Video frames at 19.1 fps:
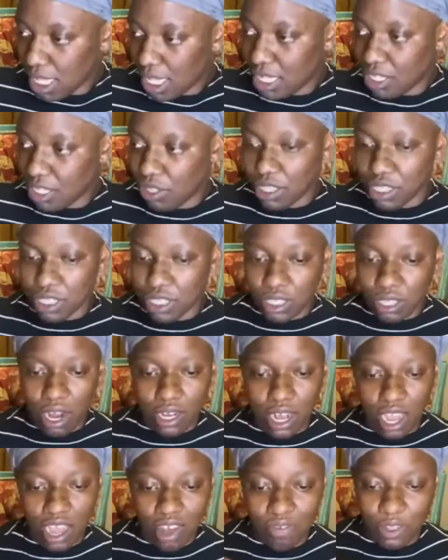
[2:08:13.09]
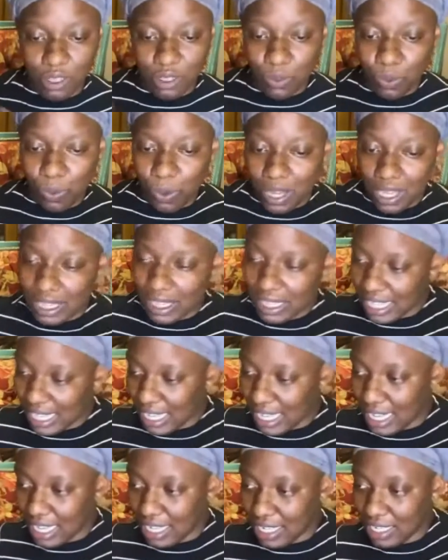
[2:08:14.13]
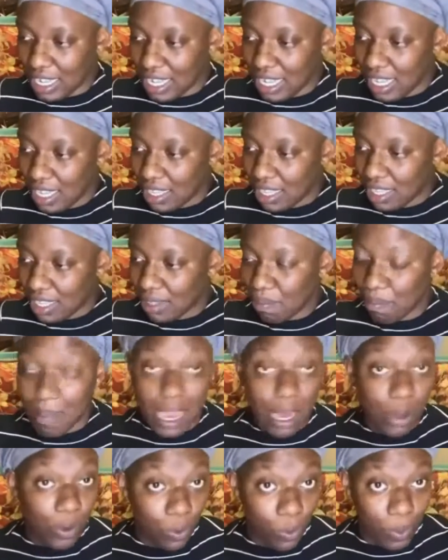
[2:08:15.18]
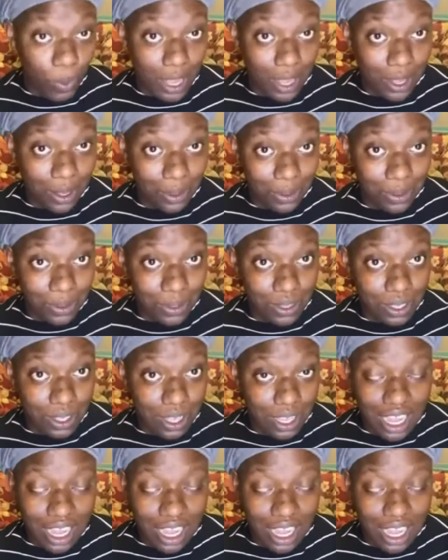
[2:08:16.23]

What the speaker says: You could start off as one lead, Mary Wells,